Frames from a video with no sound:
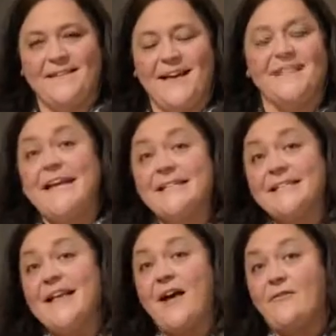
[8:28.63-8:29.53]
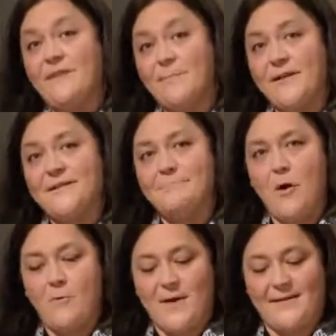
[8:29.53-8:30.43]
That takes us out of the present
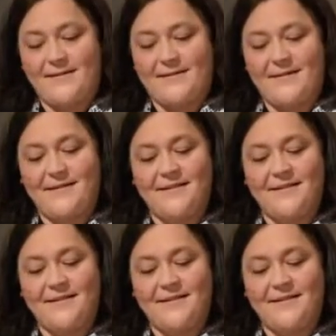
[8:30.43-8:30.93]
moment.